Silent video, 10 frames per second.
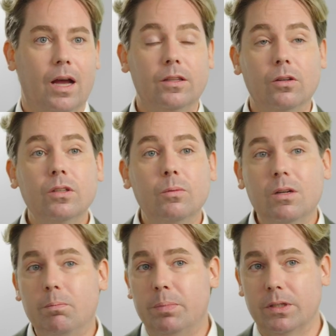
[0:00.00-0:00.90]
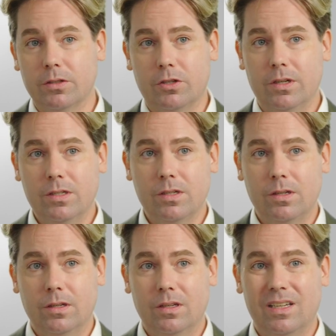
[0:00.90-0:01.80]
And the only way to build
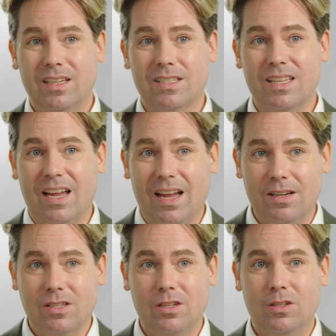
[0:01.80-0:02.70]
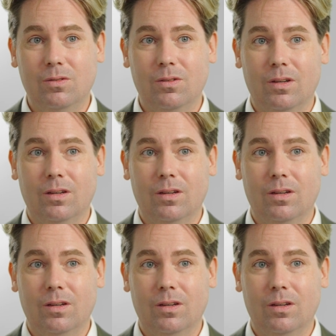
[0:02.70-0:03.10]
trust is to execute